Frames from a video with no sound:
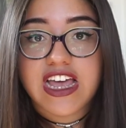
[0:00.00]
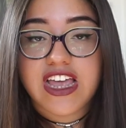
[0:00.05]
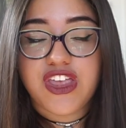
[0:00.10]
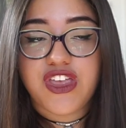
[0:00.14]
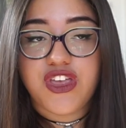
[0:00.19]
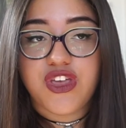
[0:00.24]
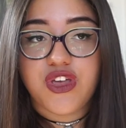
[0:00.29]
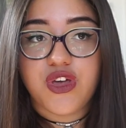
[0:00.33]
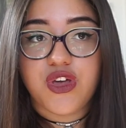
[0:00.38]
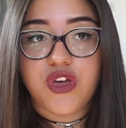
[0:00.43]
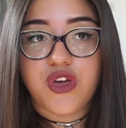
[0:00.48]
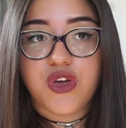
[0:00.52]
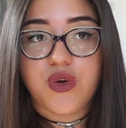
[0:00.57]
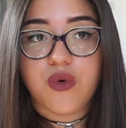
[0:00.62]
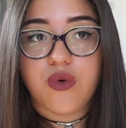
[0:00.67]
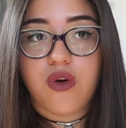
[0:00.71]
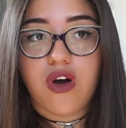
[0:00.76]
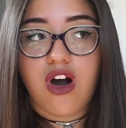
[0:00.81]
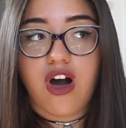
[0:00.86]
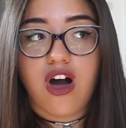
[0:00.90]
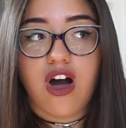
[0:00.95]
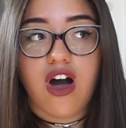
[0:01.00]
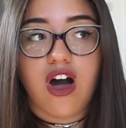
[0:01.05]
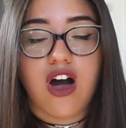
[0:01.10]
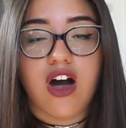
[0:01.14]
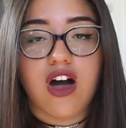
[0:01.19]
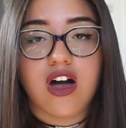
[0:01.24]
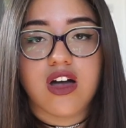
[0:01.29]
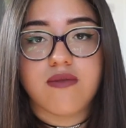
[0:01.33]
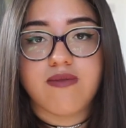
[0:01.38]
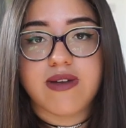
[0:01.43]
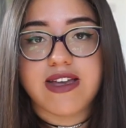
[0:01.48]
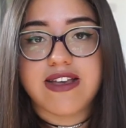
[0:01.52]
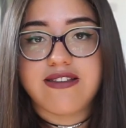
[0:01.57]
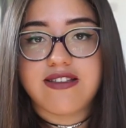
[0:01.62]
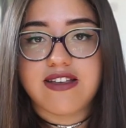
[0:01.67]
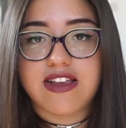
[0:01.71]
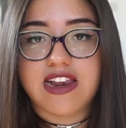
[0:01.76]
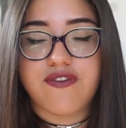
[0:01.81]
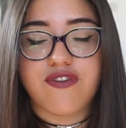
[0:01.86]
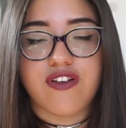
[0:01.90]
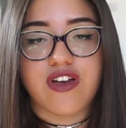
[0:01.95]
you are
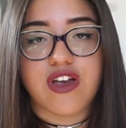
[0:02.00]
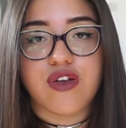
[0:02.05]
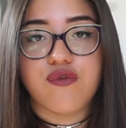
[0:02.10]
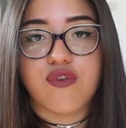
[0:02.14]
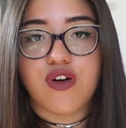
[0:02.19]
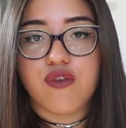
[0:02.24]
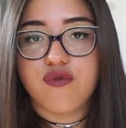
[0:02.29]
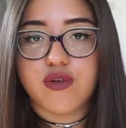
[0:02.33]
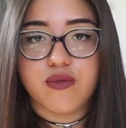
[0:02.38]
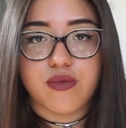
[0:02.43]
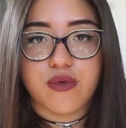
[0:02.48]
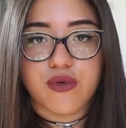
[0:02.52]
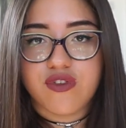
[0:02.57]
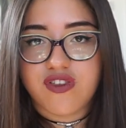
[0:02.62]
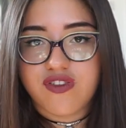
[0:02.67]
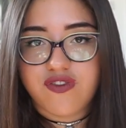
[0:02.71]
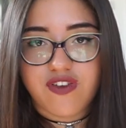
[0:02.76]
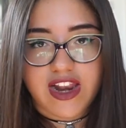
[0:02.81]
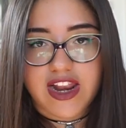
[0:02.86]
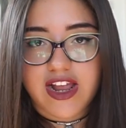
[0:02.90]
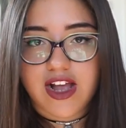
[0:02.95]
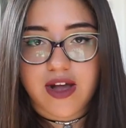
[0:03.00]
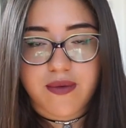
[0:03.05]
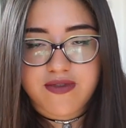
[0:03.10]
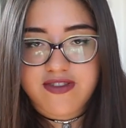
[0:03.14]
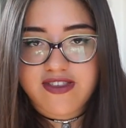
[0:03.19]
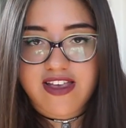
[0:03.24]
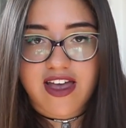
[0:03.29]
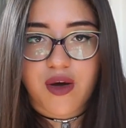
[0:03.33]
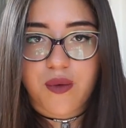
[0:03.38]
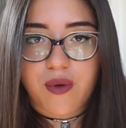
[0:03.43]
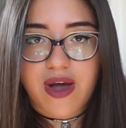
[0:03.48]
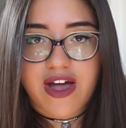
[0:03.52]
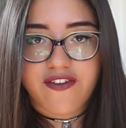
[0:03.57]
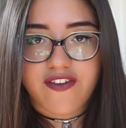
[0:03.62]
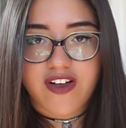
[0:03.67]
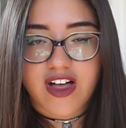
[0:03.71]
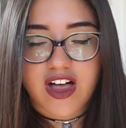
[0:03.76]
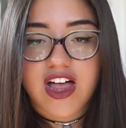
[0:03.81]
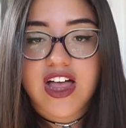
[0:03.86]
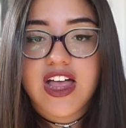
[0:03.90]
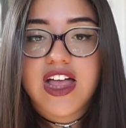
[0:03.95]
basically very vulnerable to feeling upset or
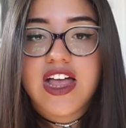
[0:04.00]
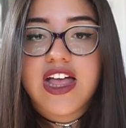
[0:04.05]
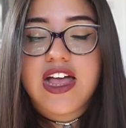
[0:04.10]
whatever.